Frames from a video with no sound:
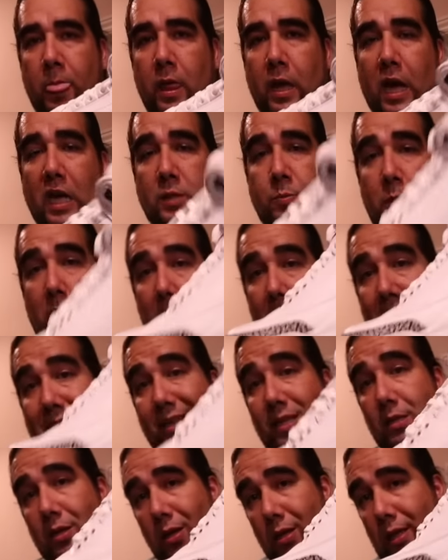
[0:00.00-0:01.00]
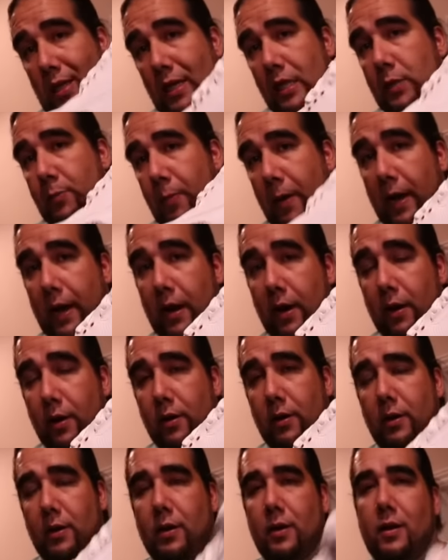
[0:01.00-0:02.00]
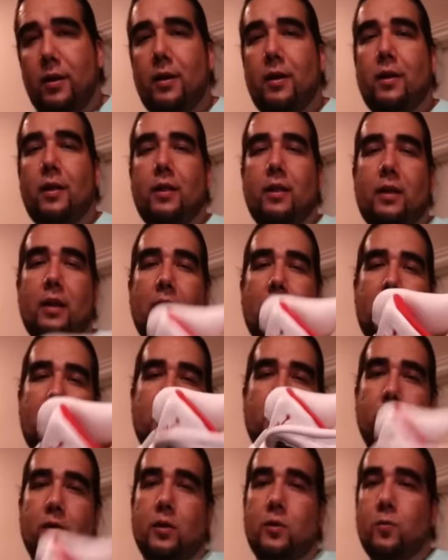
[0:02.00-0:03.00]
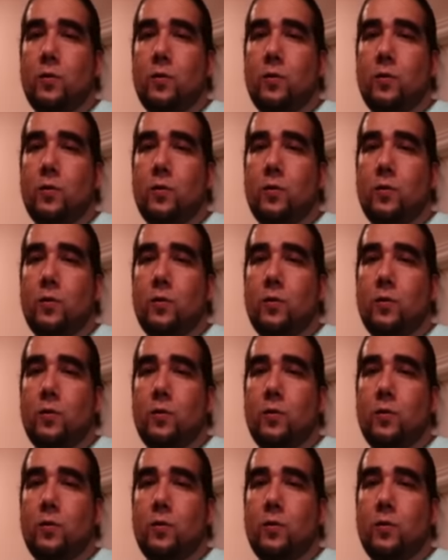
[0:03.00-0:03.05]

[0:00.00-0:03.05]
I spent less on this pair than I did on those